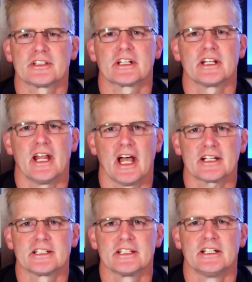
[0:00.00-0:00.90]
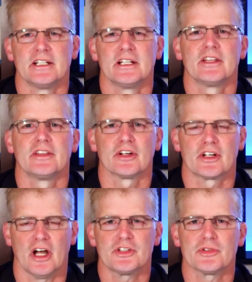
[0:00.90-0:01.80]
to connect their
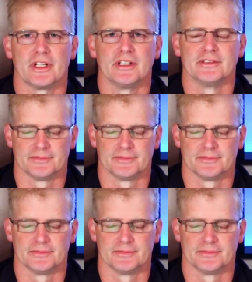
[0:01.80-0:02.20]
country.